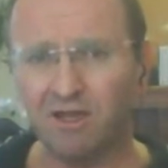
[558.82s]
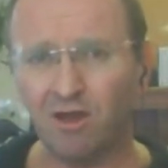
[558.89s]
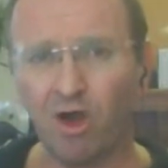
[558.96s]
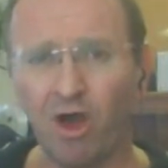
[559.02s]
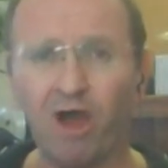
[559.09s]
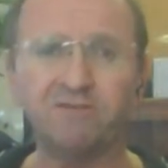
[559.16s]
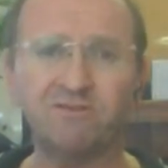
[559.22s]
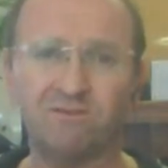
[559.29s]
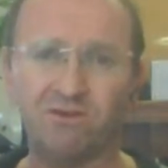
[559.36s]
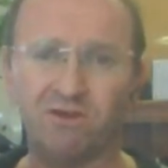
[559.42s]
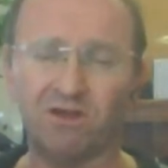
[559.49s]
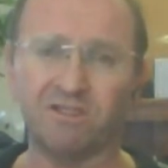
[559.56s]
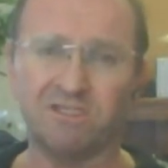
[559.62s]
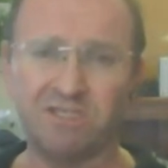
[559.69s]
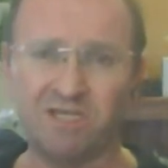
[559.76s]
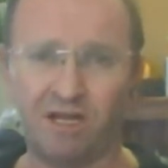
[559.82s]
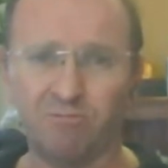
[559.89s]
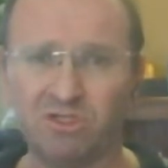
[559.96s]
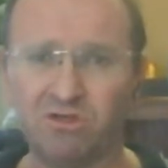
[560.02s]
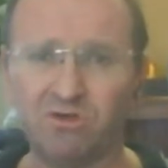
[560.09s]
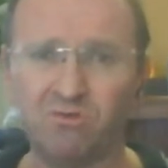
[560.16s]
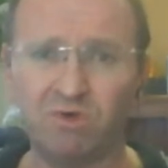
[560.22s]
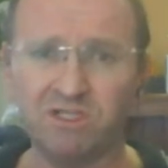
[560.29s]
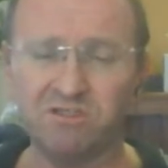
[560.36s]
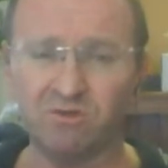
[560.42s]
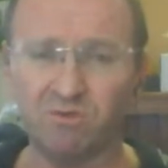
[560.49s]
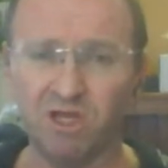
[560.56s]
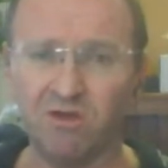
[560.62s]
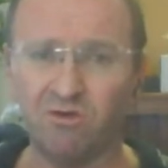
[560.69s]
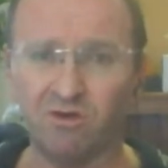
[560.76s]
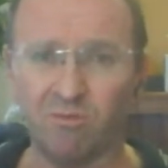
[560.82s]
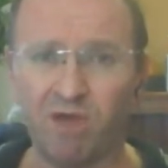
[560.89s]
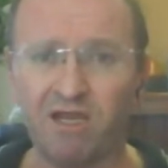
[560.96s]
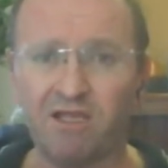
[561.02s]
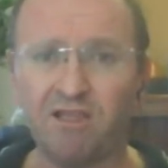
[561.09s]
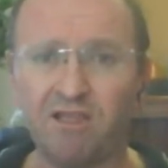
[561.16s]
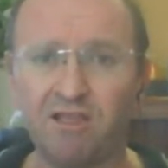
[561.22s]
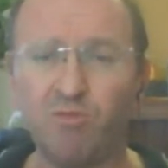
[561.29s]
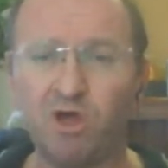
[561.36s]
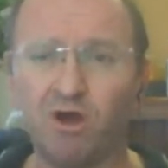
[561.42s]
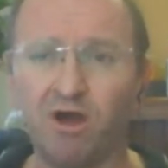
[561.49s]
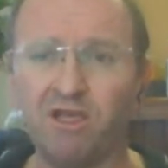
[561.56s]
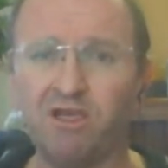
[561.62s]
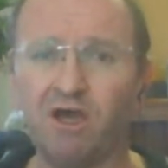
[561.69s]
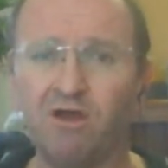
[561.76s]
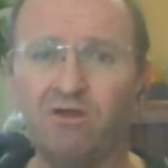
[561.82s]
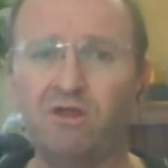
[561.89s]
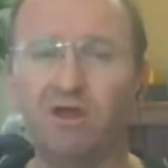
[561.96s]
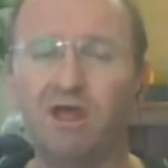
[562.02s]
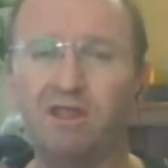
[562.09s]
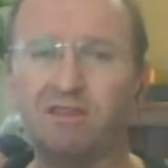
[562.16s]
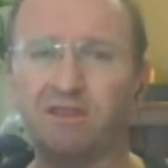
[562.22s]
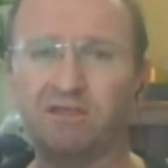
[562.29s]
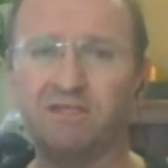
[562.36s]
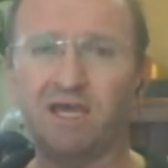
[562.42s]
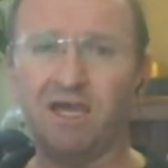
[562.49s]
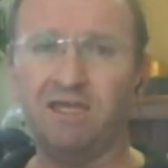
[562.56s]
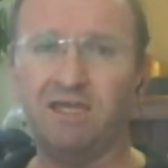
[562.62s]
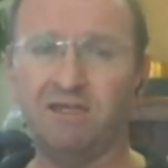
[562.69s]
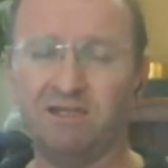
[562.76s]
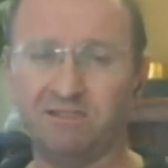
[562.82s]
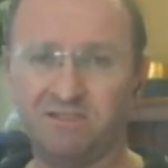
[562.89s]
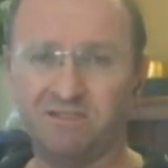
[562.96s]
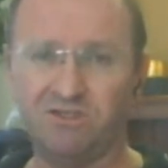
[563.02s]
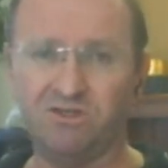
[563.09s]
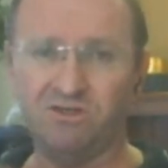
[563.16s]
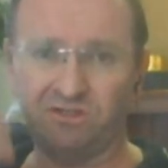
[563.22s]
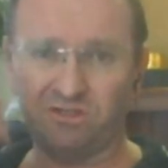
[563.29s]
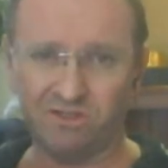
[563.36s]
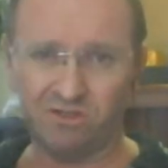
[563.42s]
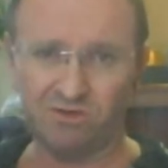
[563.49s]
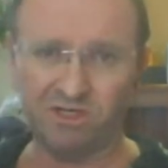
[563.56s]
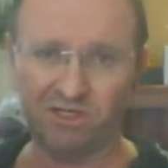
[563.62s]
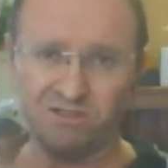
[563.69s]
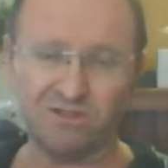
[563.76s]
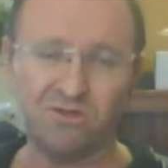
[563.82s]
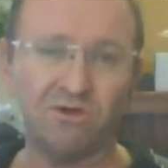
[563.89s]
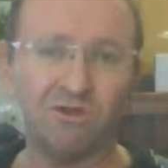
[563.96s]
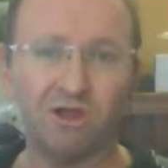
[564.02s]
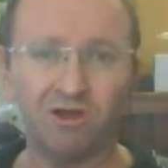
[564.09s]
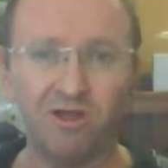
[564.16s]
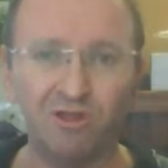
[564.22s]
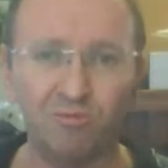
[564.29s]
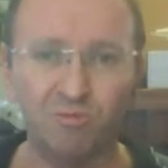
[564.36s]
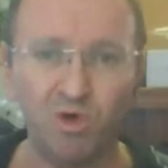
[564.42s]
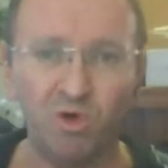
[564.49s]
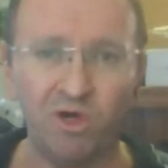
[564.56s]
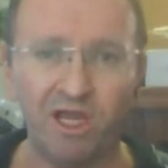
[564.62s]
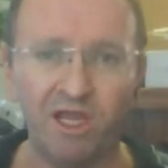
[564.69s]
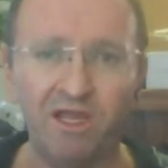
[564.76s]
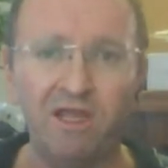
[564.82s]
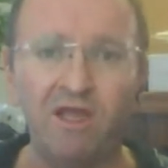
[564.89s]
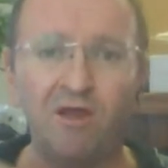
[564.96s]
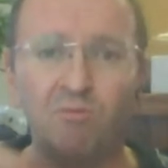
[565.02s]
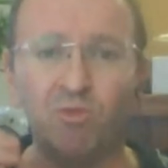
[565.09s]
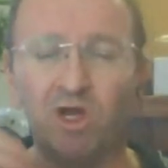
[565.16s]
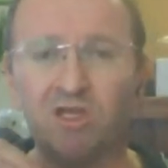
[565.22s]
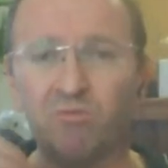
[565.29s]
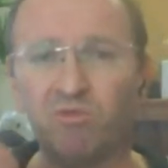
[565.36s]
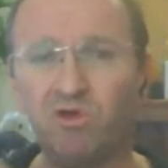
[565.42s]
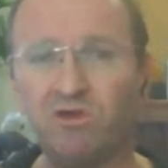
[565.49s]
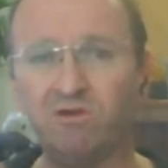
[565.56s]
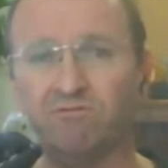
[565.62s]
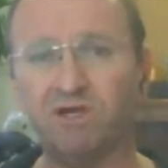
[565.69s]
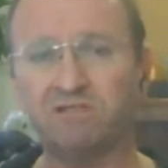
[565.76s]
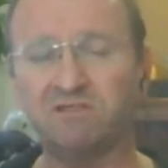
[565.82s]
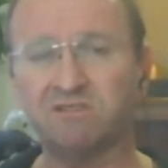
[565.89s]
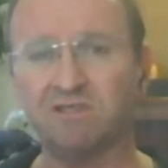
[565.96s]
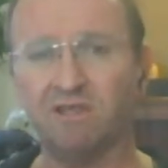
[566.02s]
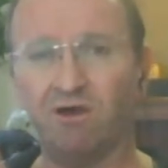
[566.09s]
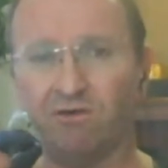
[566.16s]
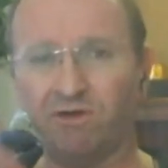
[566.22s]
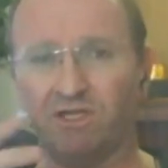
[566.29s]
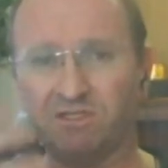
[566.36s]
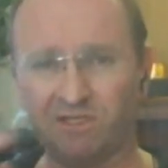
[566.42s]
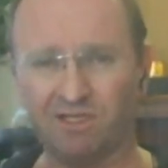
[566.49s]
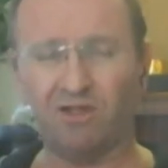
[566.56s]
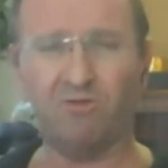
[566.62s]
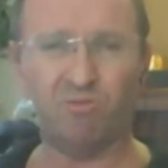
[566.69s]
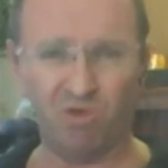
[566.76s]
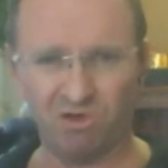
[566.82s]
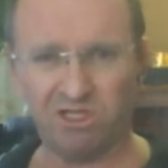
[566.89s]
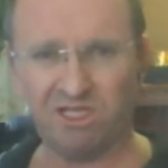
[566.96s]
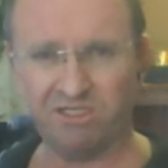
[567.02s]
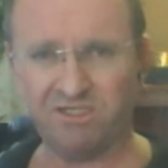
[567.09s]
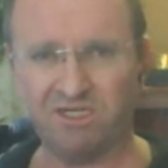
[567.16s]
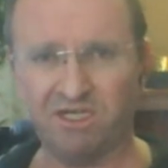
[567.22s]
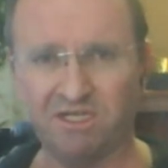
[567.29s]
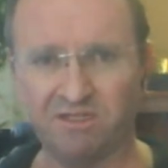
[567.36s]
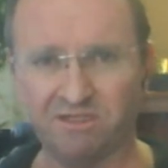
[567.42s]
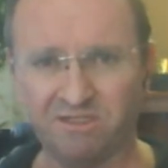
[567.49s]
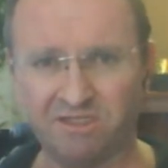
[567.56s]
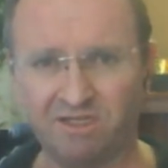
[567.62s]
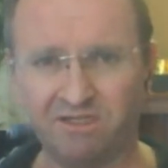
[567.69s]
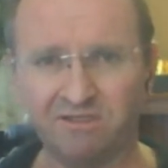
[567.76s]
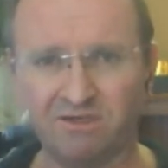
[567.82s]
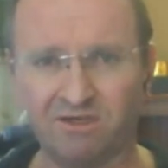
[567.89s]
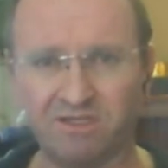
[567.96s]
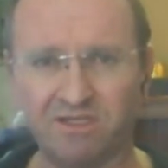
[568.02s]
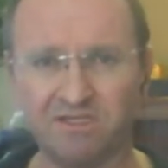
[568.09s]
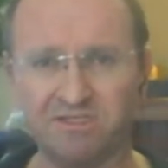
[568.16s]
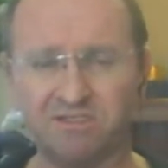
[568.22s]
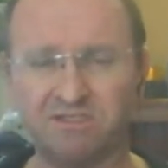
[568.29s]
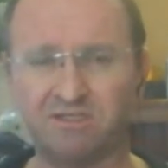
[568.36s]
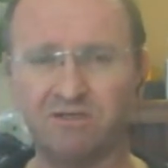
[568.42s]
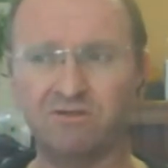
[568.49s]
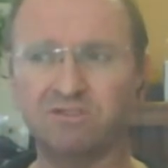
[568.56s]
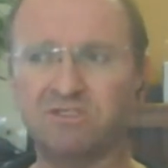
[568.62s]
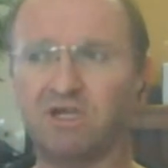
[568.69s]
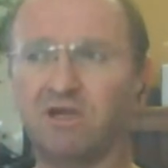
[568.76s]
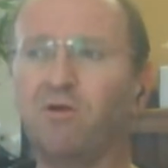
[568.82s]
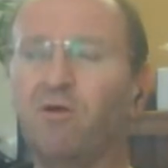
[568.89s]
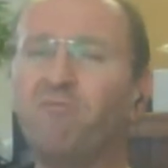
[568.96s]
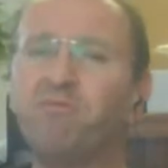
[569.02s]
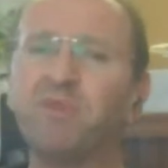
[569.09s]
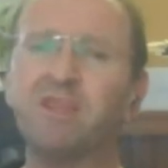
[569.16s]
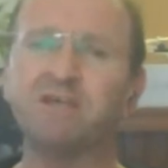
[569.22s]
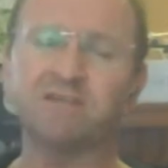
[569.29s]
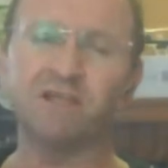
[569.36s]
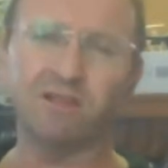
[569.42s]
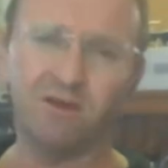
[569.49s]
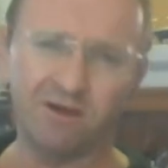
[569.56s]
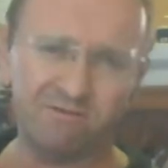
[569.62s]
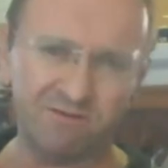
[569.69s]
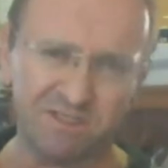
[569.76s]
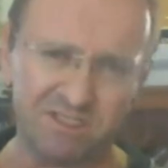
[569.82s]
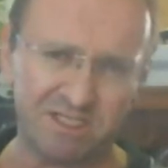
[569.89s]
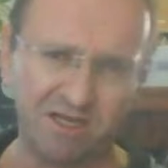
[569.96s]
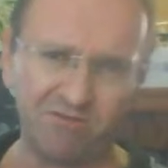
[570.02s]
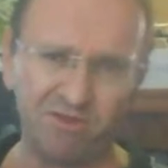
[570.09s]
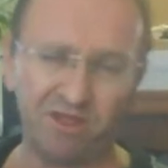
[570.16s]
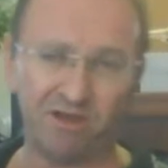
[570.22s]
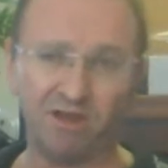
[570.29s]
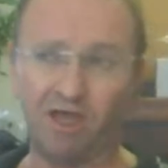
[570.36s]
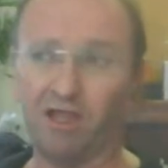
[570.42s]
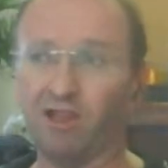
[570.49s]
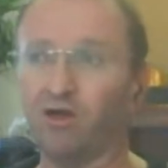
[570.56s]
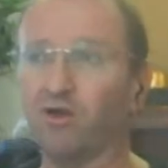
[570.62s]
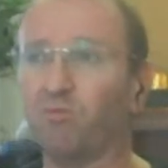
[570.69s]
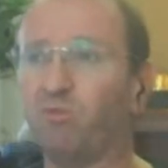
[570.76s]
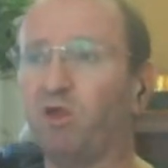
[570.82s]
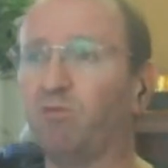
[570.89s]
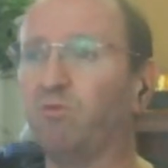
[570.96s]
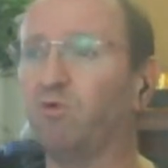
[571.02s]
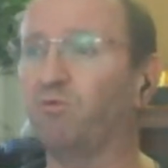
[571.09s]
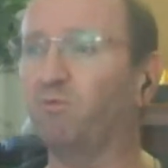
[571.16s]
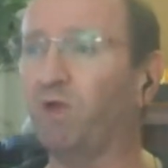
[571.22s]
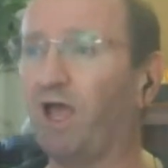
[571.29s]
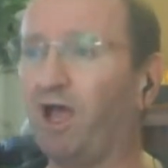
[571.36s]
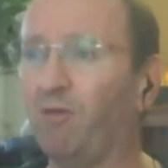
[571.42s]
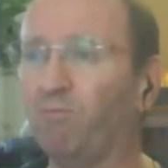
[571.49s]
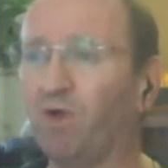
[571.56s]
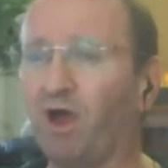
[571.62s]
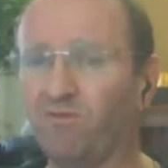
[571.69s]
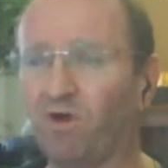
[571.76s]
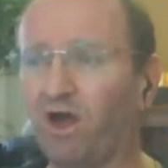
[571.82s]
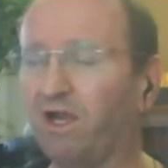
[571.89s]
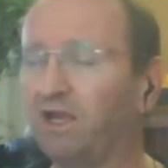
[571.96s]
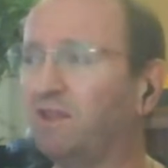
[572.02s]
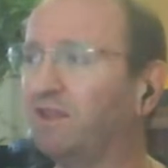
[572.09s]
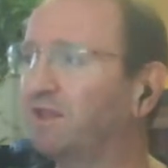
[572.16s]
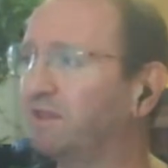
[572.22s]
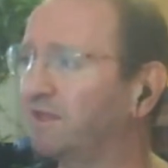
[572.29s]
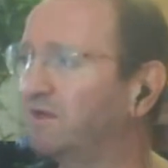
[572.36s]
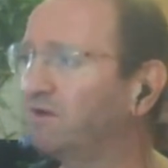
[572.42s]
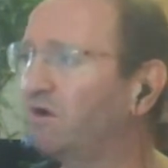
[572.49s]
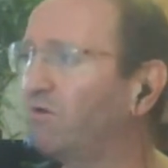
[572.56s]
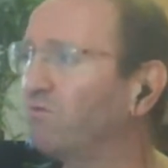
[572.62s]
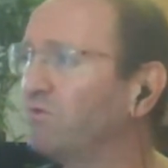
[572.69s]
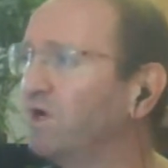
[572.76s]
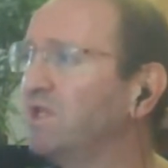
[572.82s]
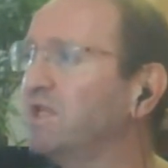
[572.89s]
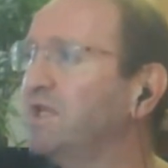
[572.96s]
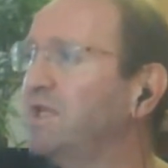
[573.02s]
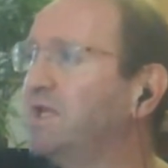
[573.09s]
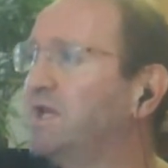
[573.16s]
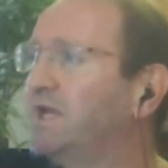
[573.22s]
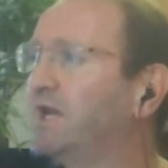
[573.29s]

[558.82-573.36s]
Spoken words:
I've got it set up to do once a week automatically, but I know the day that it's due to do it at 2 o'clock in the morning, my computer runs slower and it's a lot more glitchy and things like this too. So there's a lot of stuff that a lot of people, I'm finding that they're not really